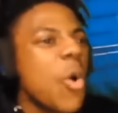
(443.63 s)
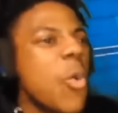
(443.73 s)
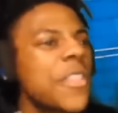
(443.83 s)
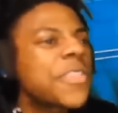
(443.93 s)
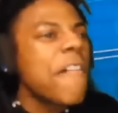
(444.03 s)

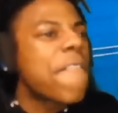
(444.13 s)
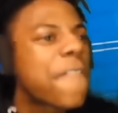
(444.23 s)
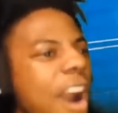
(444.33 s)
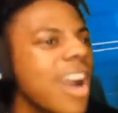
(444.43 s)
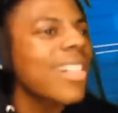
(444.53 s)
What the
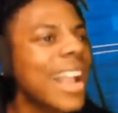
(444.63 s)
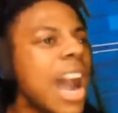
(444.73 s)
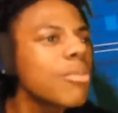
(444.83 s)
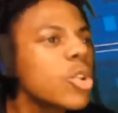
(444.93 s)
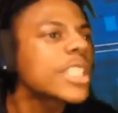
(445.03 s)
fuck? Like
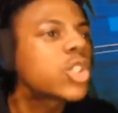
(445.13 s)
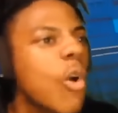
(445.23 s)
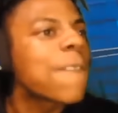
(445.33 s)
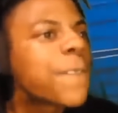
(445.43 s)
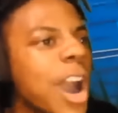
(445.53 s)
I'm losing
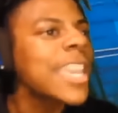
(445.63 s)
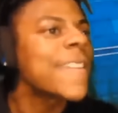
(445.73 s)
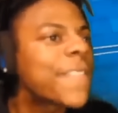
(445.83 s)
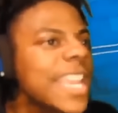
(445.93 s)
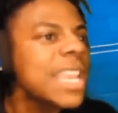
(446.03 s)
to a
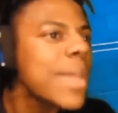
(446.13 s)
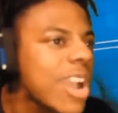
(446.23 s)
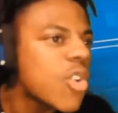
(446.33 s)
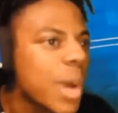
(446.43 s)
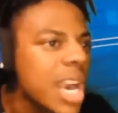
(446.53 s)
fucking
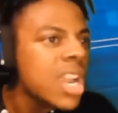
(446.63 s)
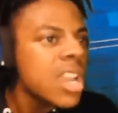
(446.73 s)
female, bro.